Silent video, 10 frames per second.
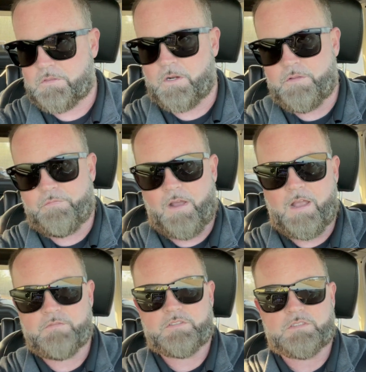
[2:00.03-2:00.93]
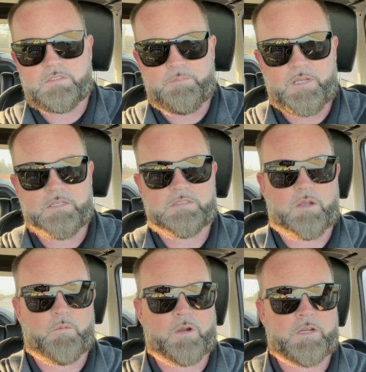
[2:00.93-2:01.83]
35s is the biggest
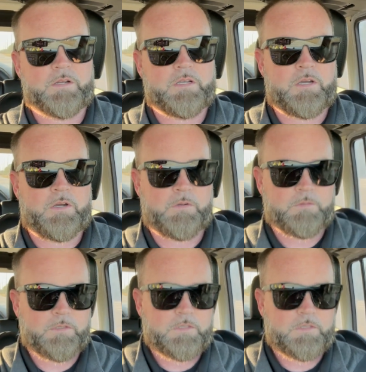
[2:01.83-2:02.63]
that we're going to go.